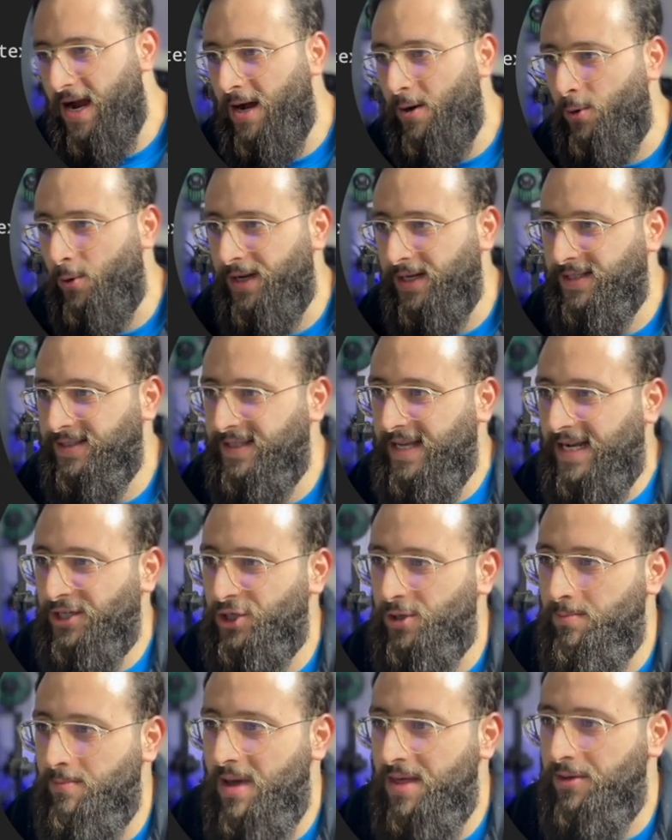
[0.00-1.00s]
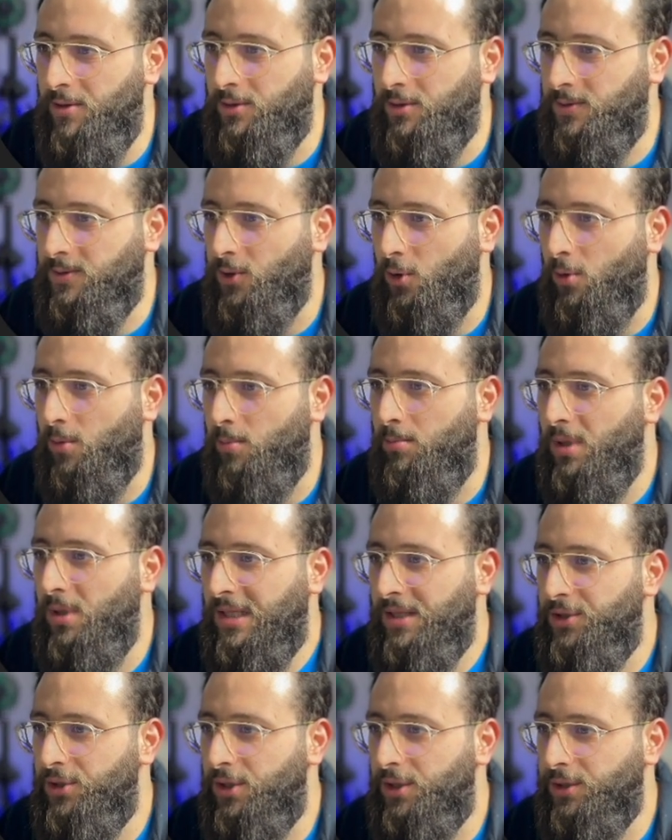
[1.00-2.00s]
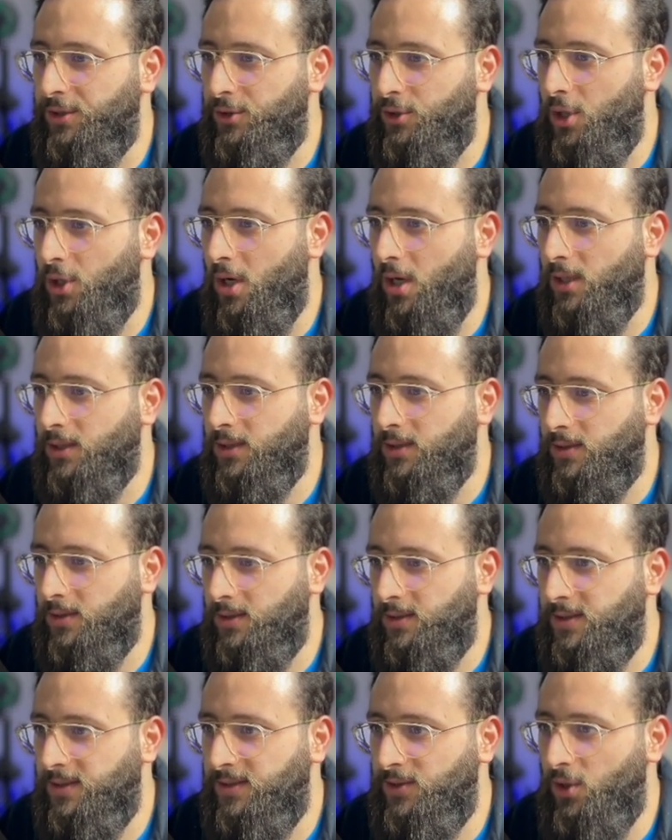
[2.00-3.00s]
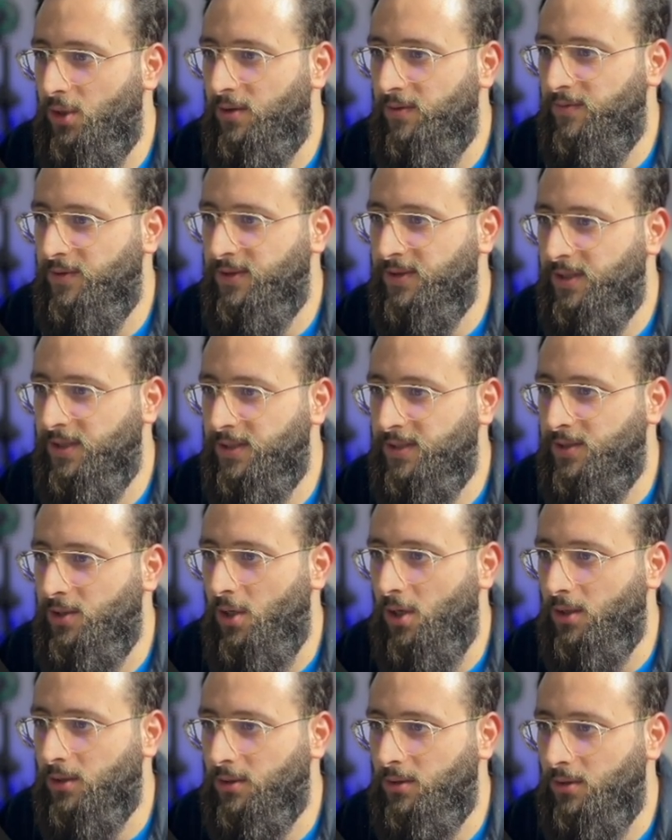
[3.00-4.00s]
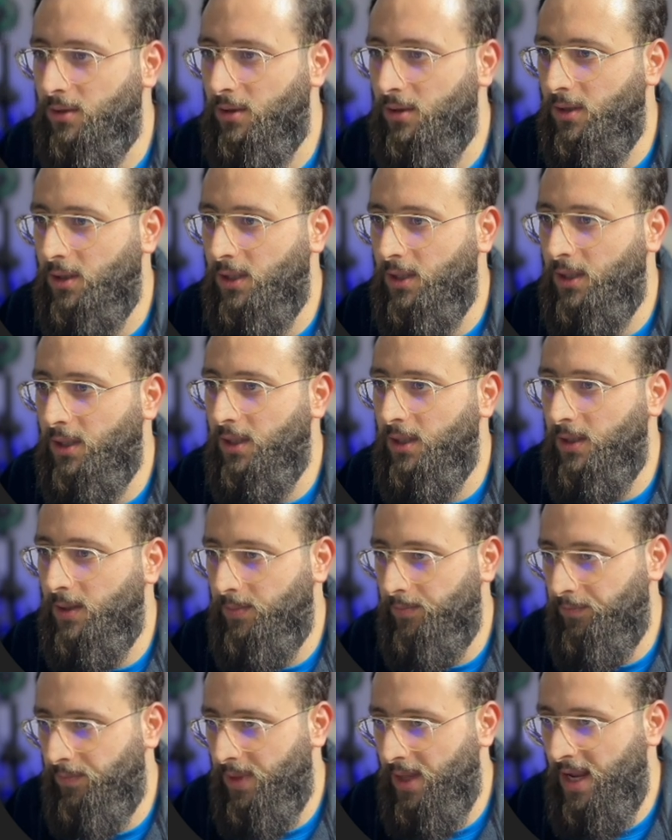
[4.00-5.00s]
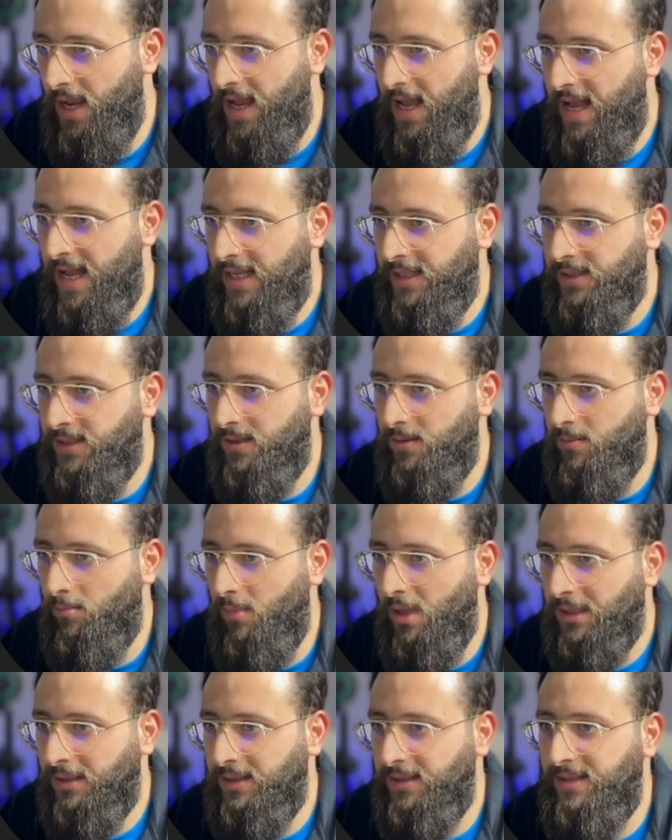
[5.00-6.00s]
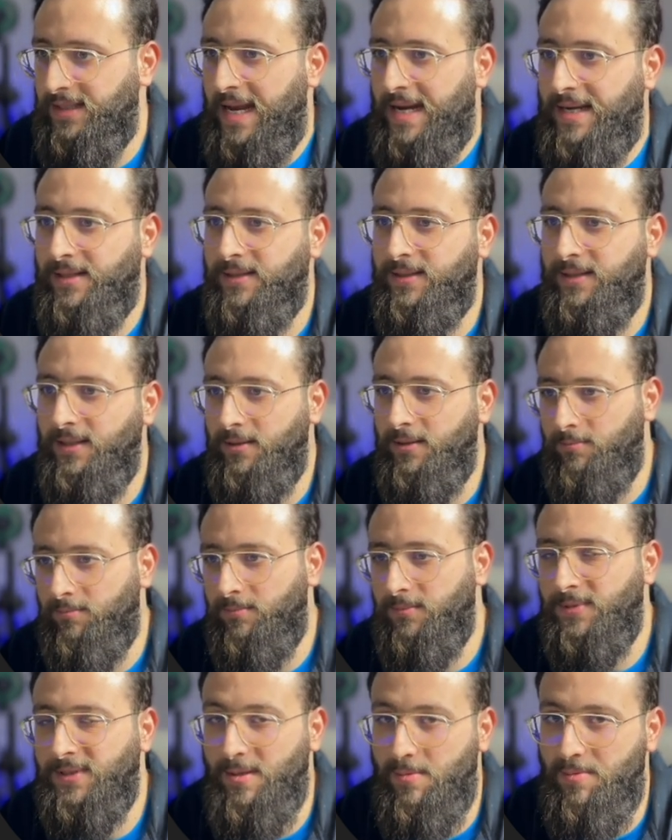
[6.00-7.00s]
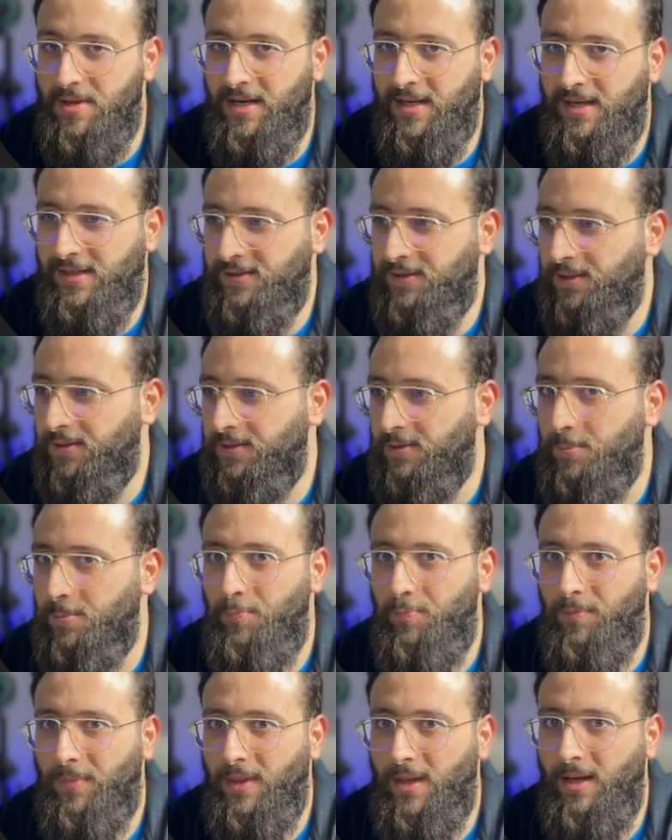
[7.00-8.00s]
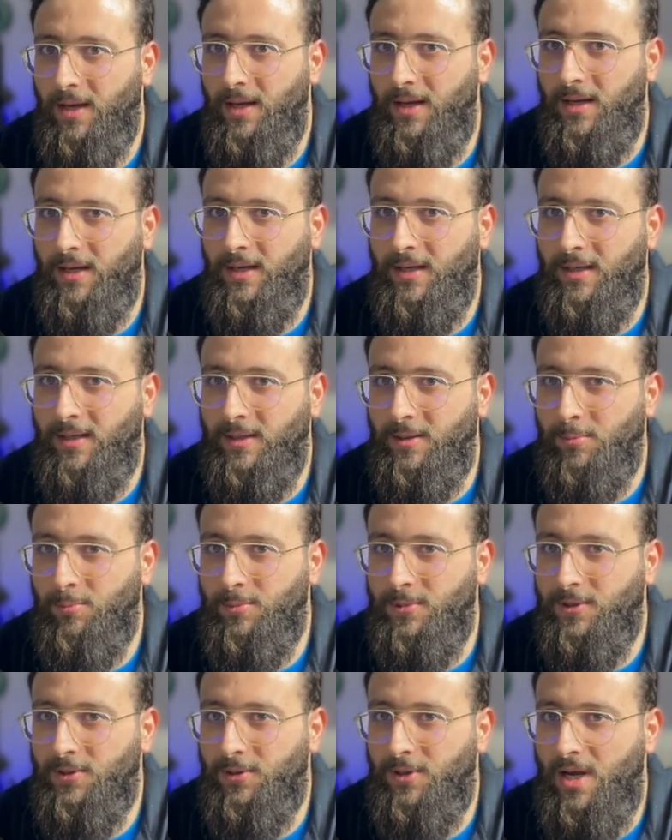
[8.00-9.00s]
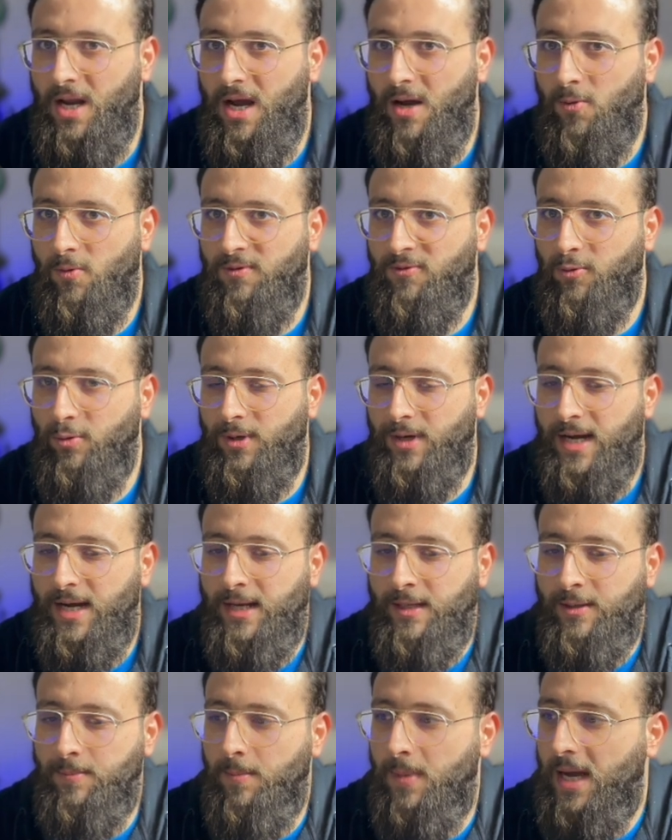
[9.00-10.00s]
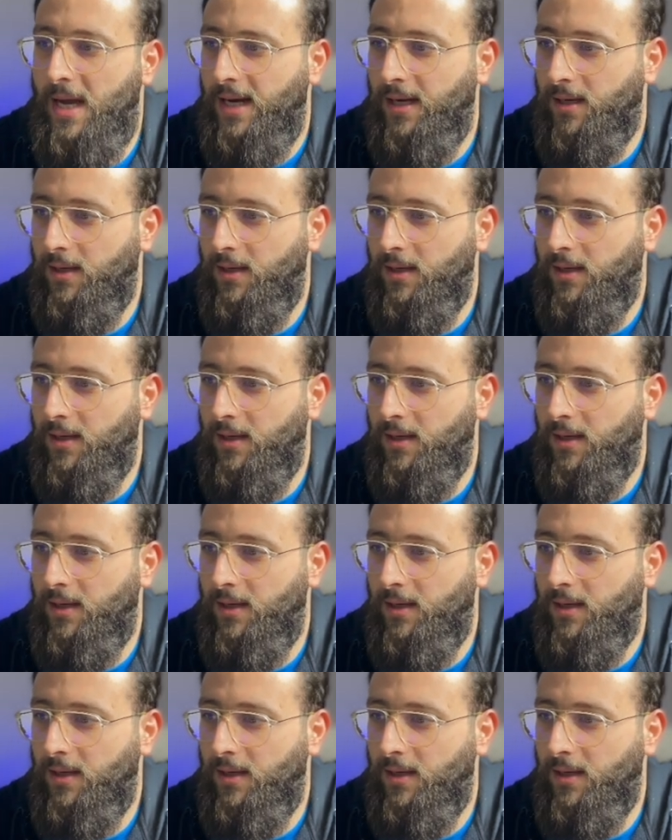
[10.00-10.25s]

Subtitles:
extension method. So builder.services.add multi-tenancy, something like this. So now if we run it back,